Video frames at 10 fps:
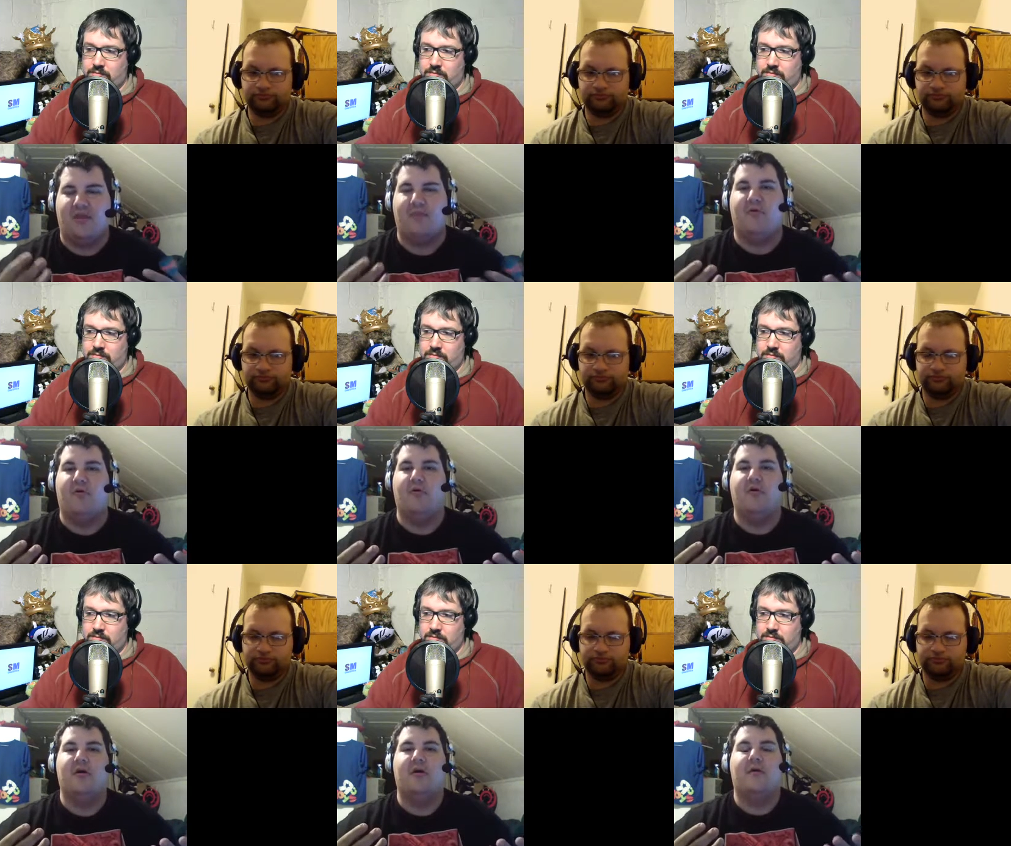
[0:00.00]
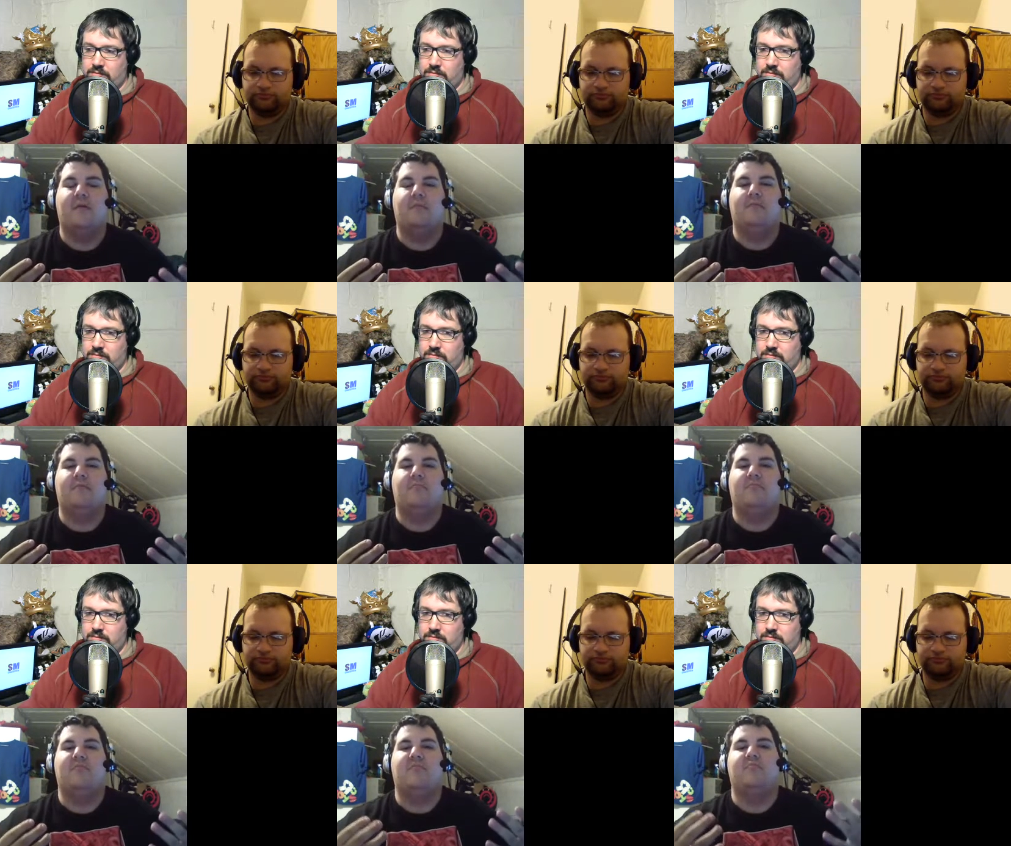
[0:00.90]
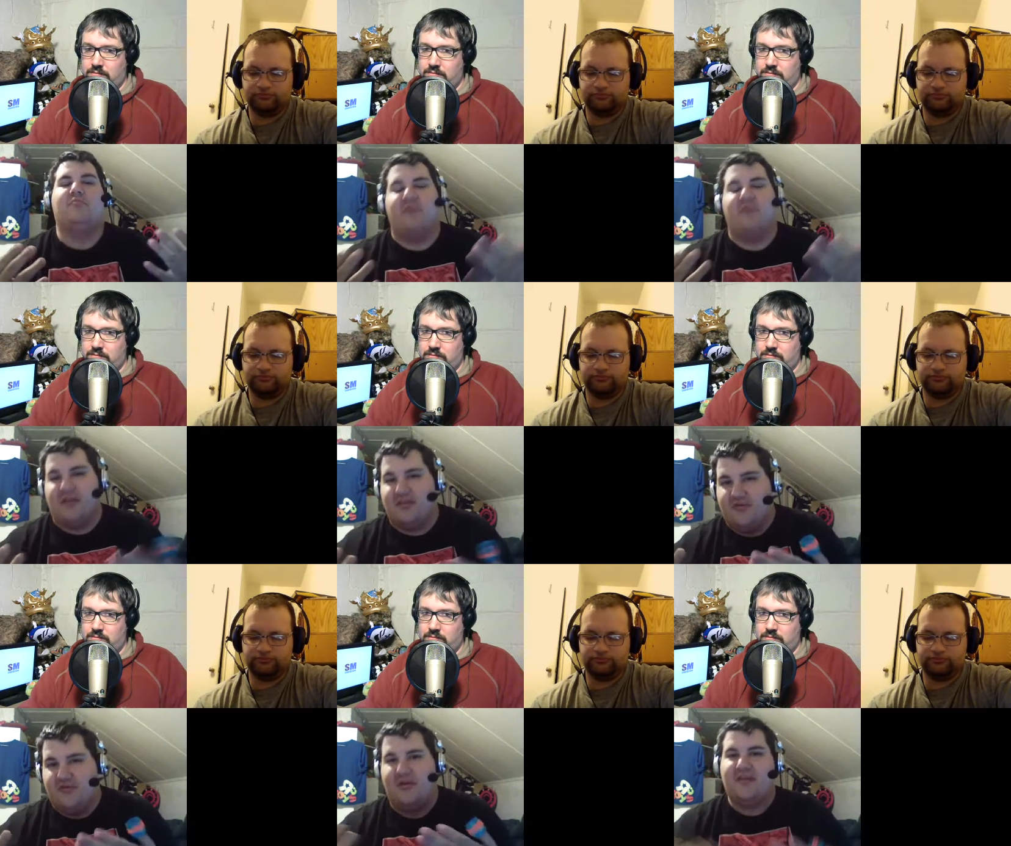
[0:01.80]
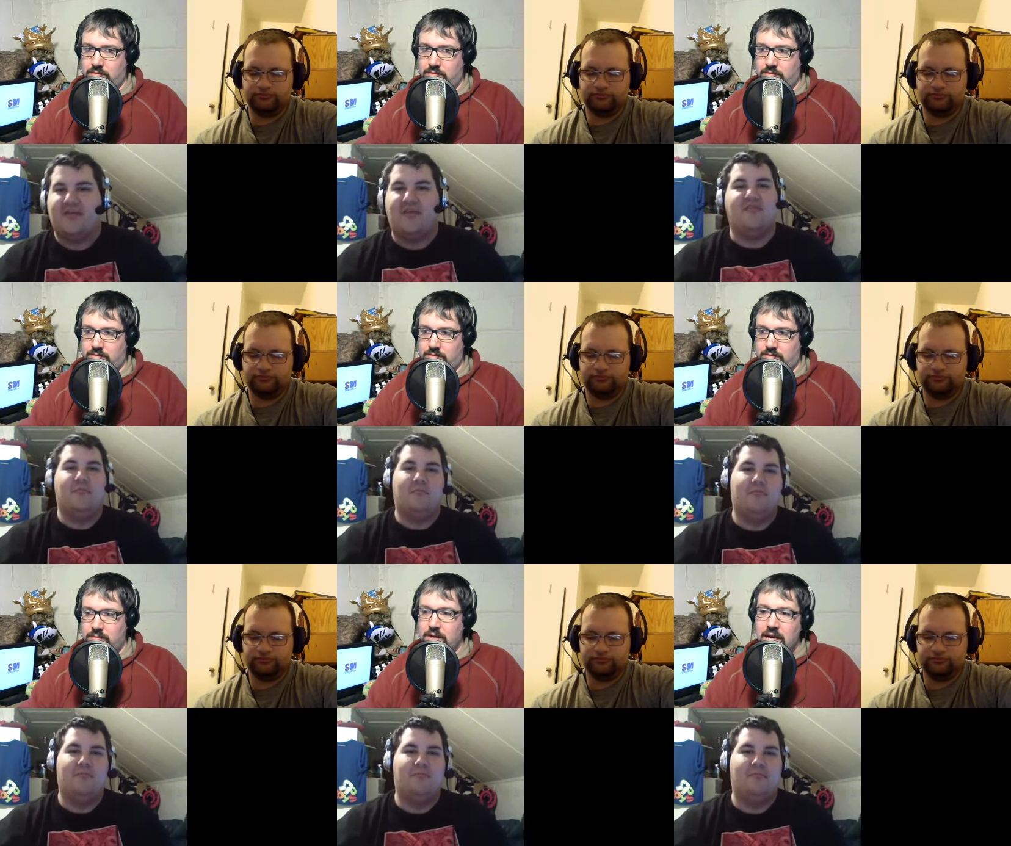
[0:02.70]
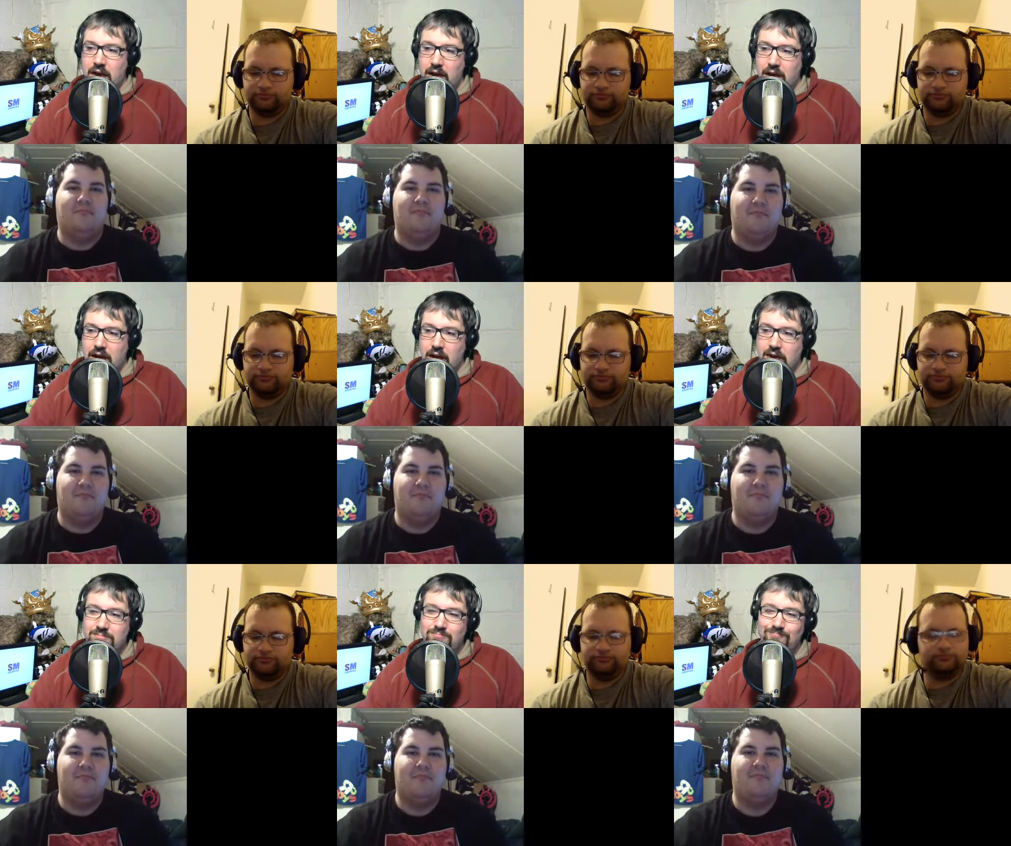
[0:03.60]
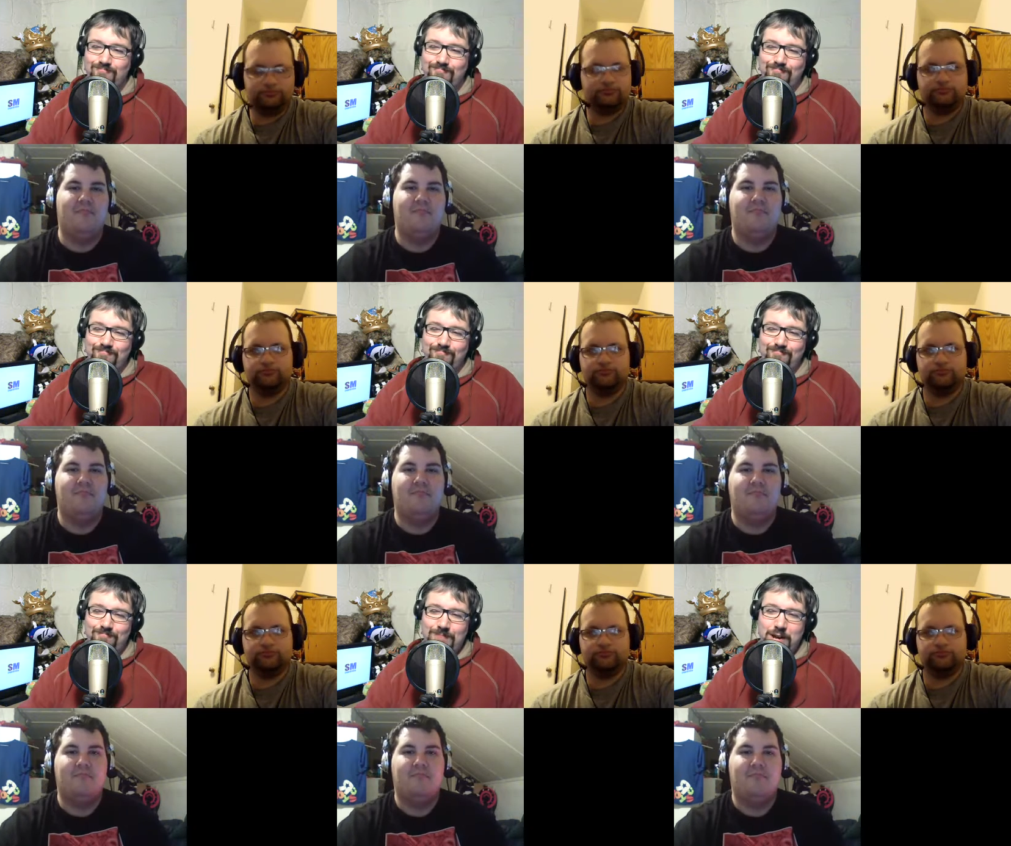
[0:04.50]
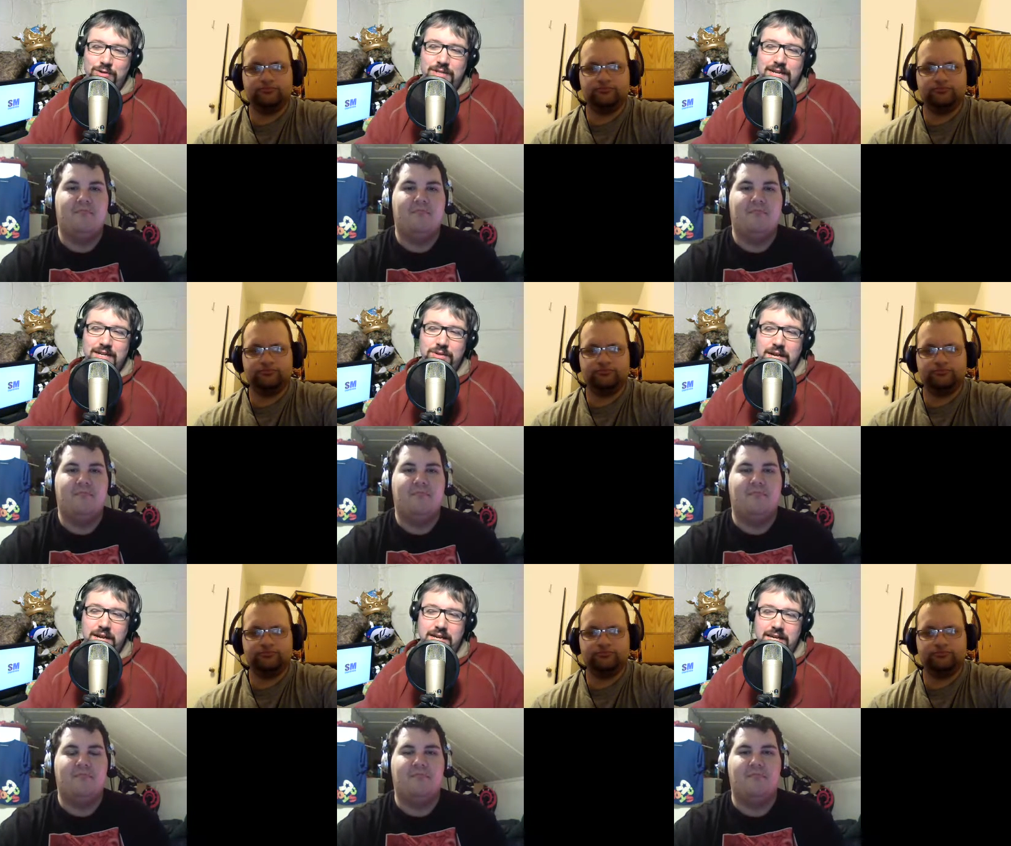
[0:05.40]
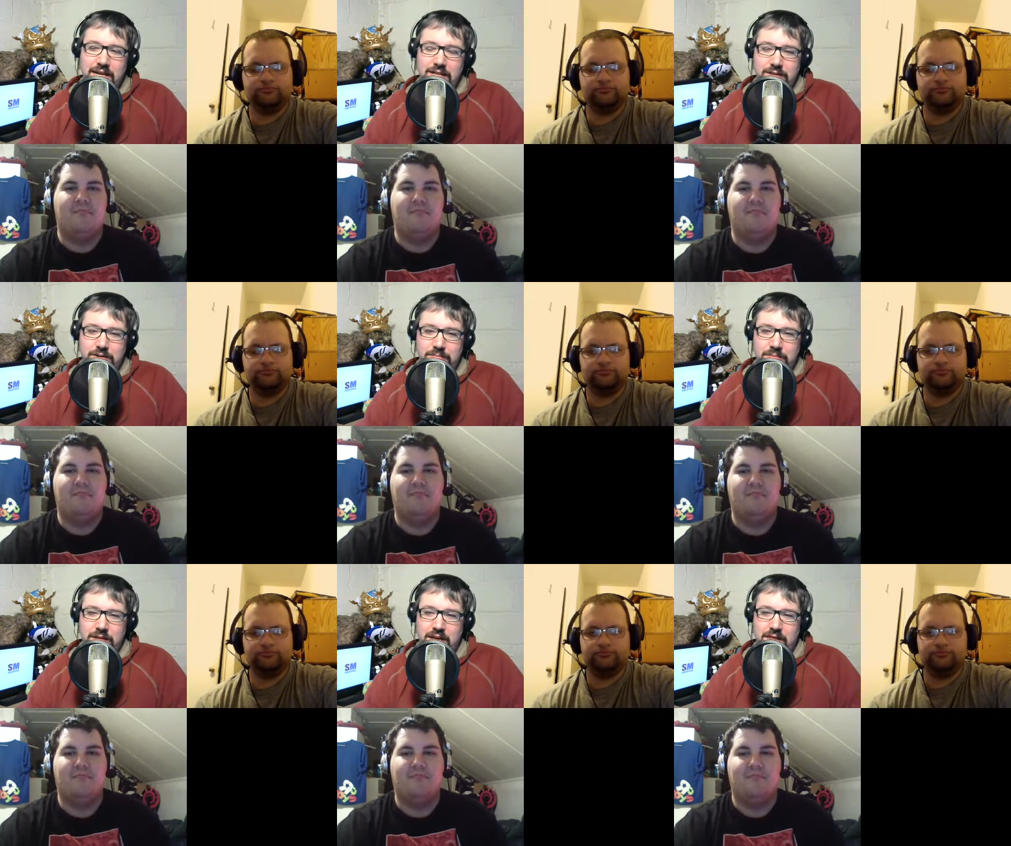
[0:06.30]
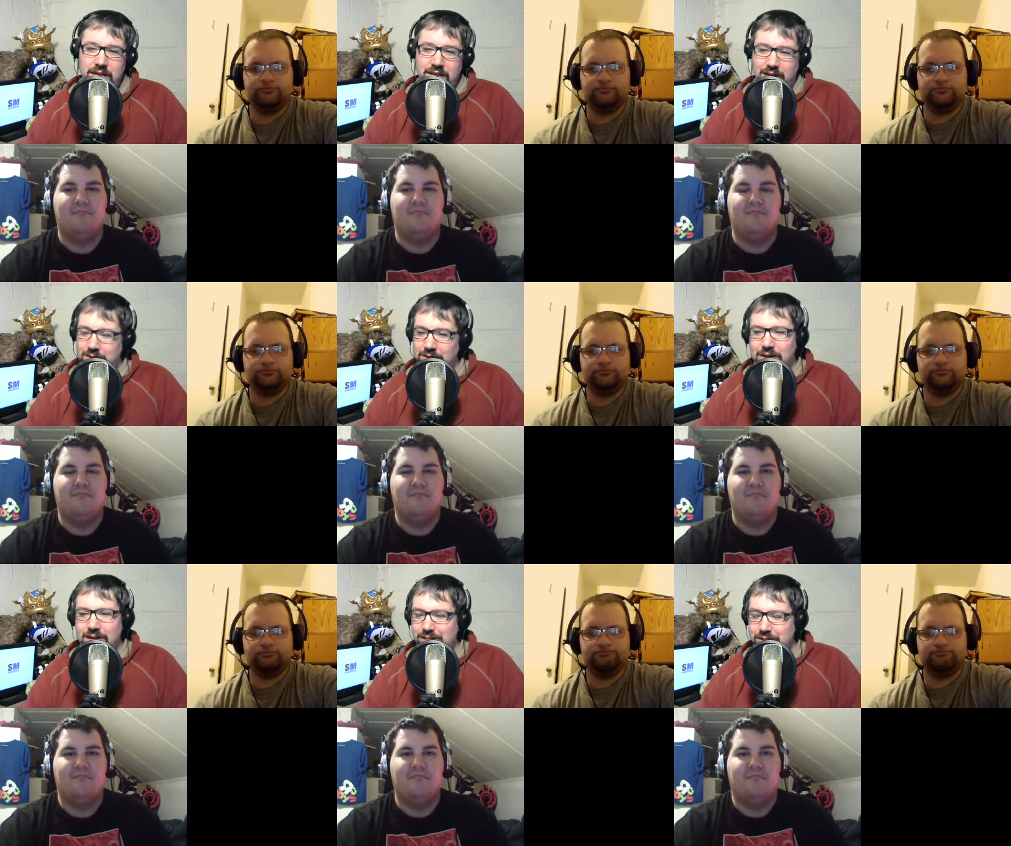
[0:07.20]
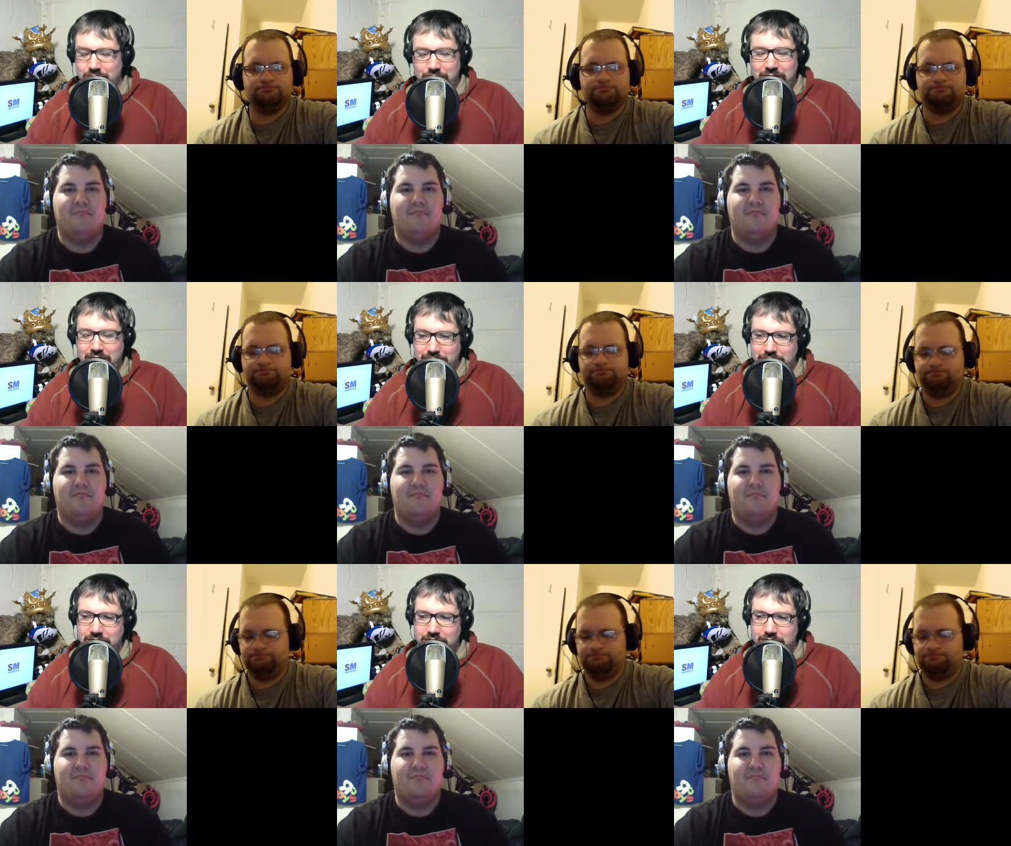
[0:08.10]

Speaker 1: people. Bring in the United Kingdom."
Speaker 2: Mm, I don't think United Kingdom, but I think I, you know what? I was